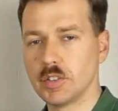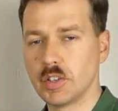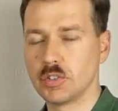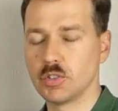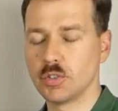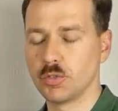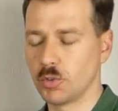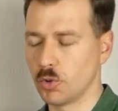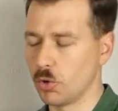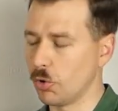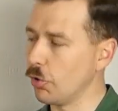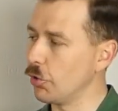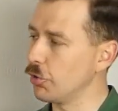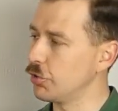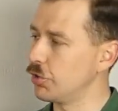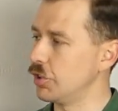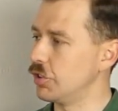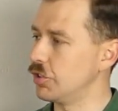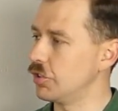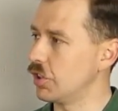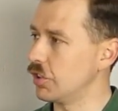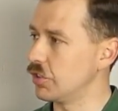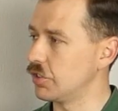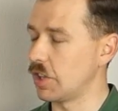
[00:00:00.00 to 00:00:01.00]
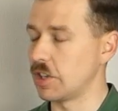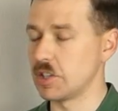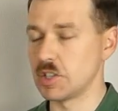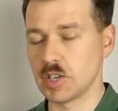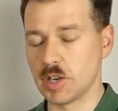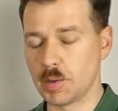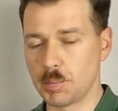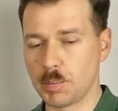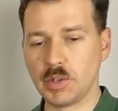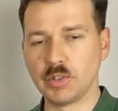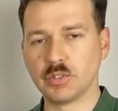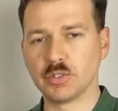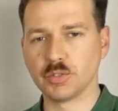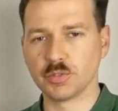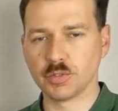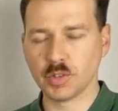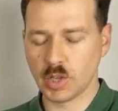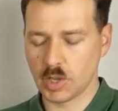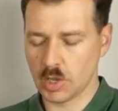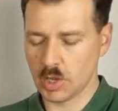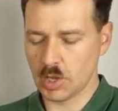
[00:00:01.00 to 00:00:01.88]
This of course is essentially a piece of